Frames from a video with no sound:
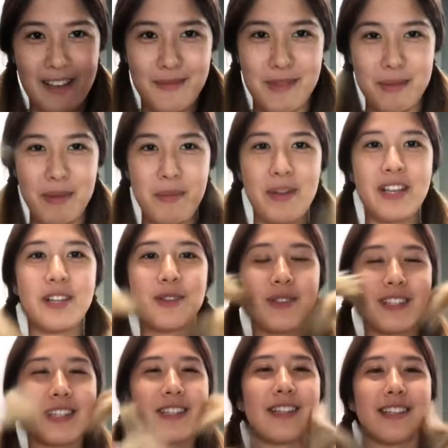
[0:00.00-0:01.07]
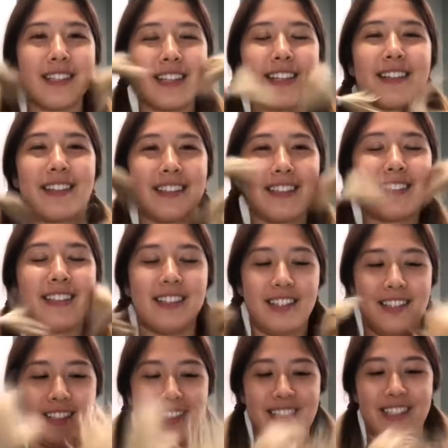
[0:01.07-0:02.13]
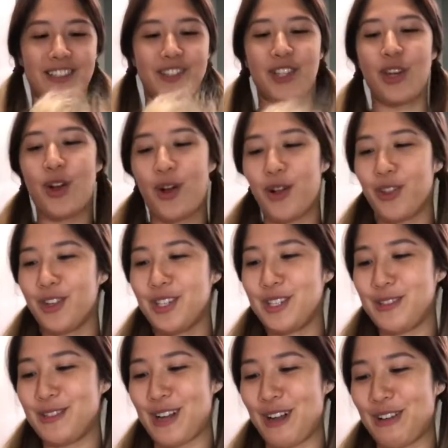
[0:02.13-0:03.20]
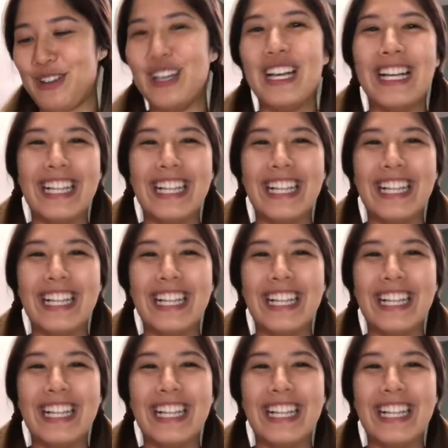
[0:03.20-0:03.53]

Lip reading: Maybe I might use this as like... No, they're too rough.